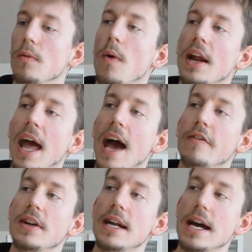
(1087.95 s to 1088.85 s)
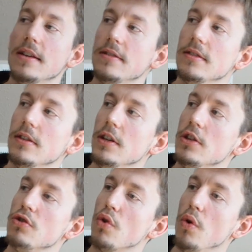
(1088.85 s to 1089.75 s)
want to have a nice
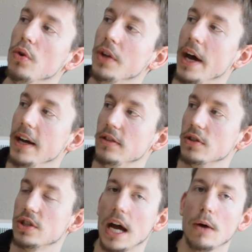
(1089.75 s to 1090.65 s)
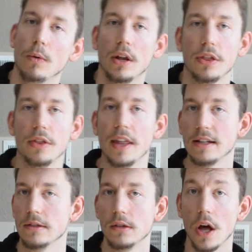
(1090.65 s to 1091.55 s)
controlled hyzer shot with
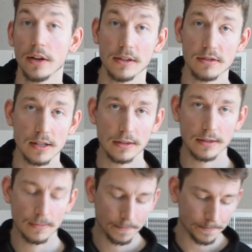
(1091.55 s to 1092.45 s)
that's long distance.